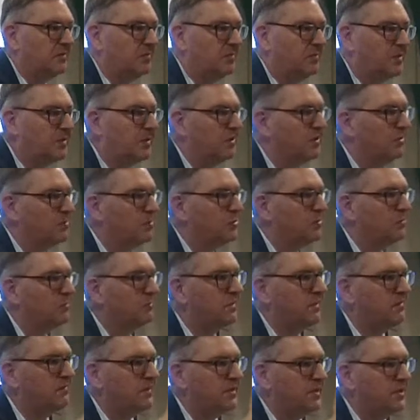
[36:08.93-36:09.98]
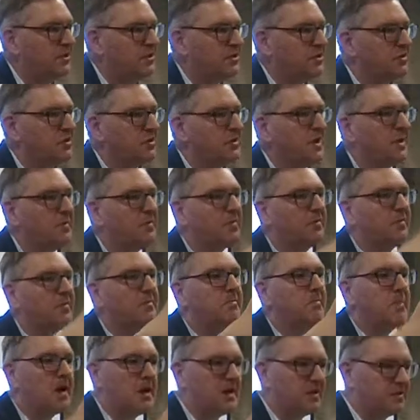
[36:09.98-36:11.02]
But in the book of Revelation, the number of the
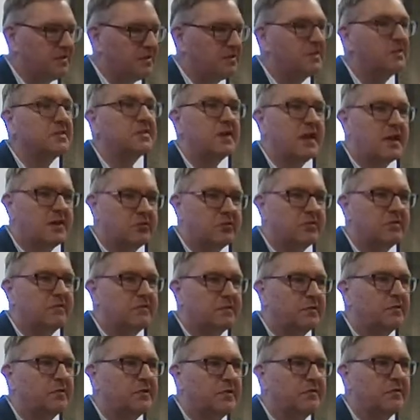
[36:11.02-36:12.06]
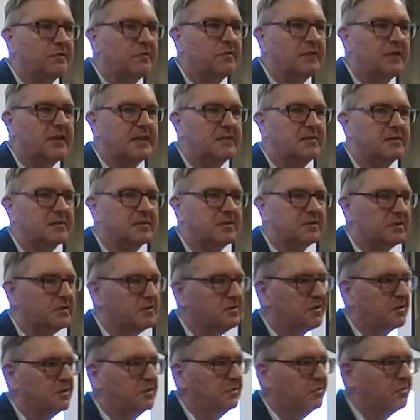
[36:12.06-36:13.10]
martyrs is 144,000. And
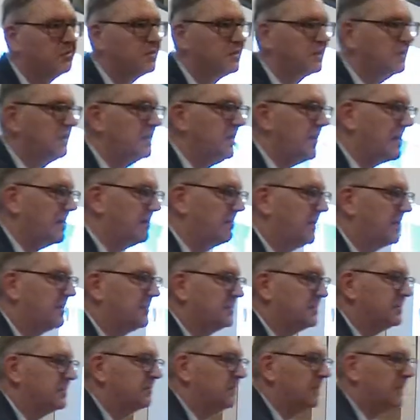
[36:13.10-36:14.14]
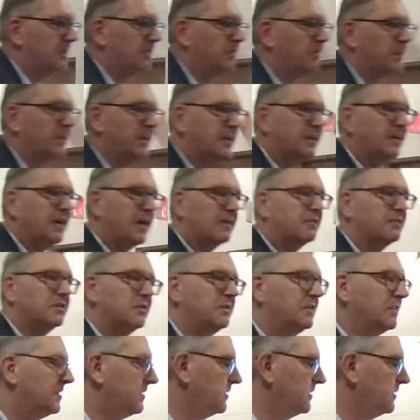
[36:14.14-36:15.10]
so you can see how that is being played out in